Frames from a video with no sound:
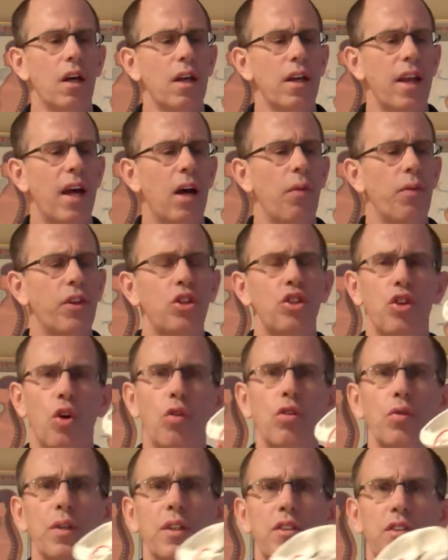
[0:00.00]
Now, the
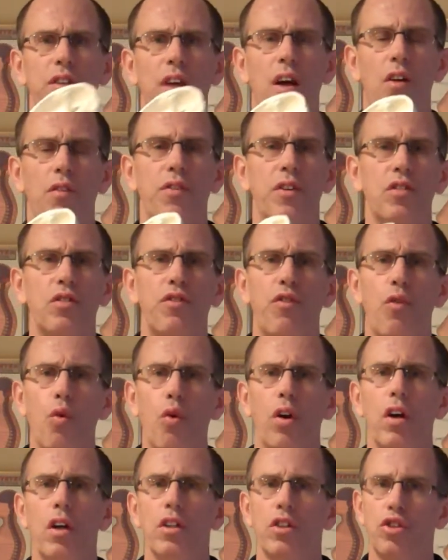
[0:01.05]
shoulder itself is
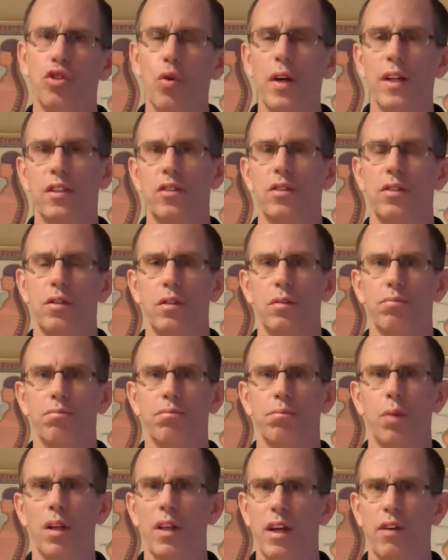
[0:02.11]
4 joints,
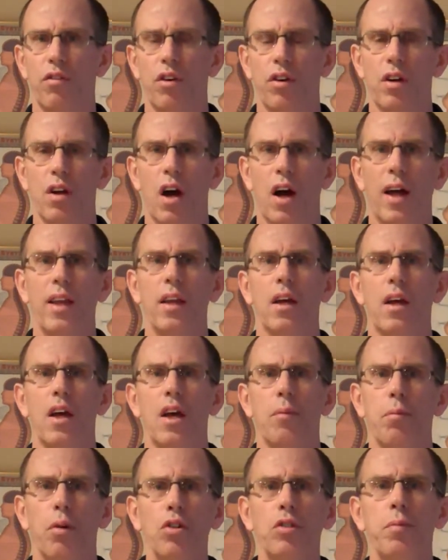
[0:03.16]
believe it or not.
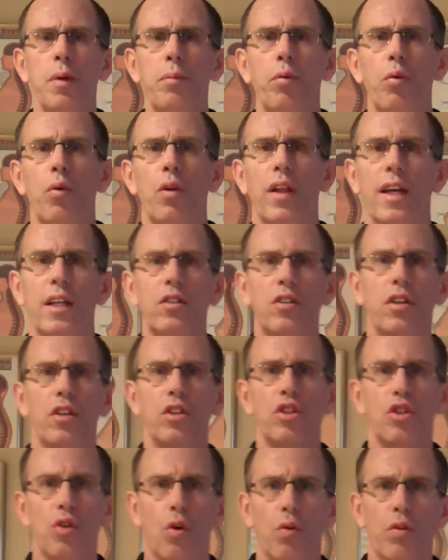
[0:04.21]
Most people relate to the
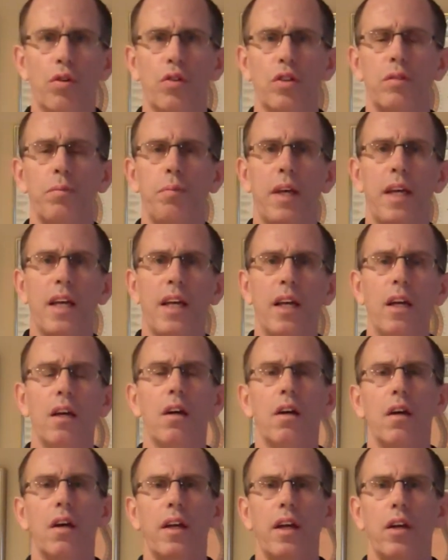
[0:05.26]
shoulder as being,
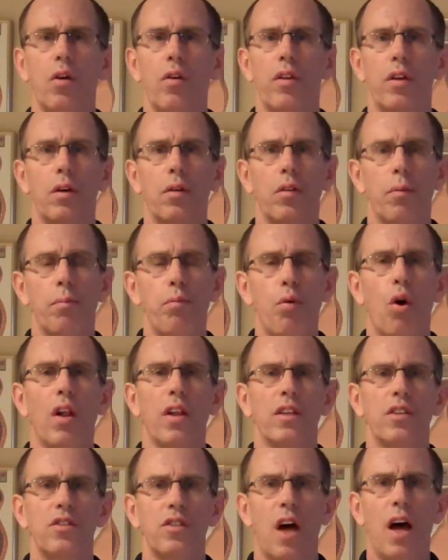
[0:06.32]
you know, the ball
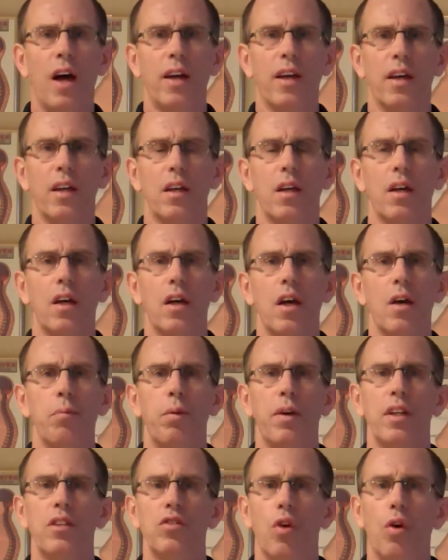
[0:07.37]
and socket.
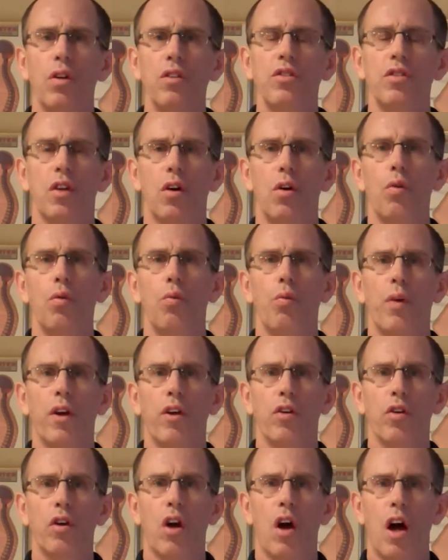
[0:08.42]
But it's also where
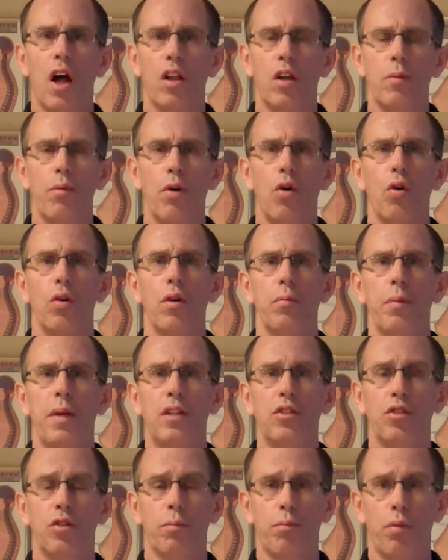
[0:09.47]
your collarbone
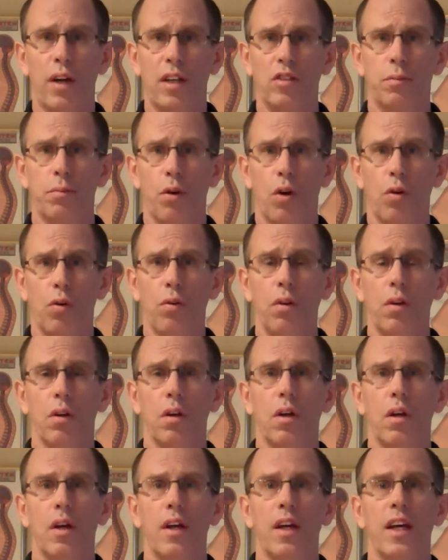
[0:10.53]
meets your breastbone.
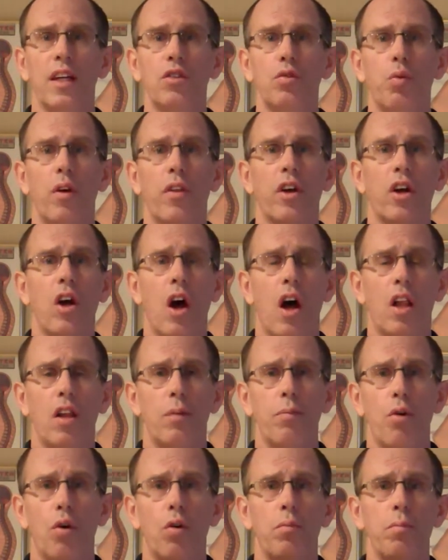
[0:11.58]
It's where the
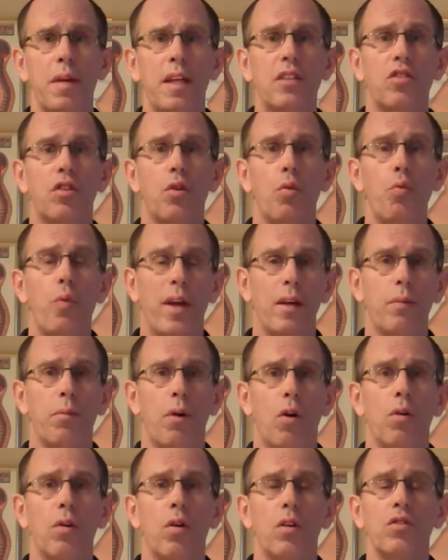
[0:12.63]
collarbone meets the wing
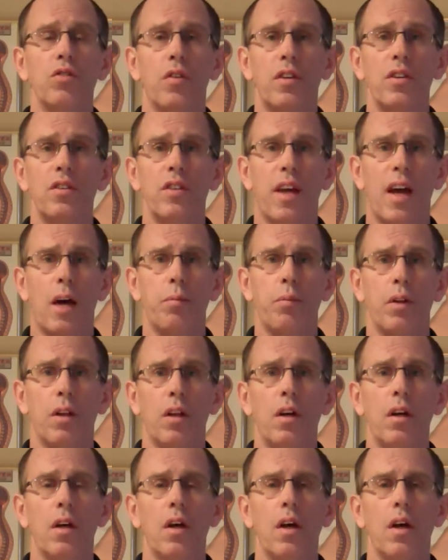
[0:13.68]
bone, also the scapula.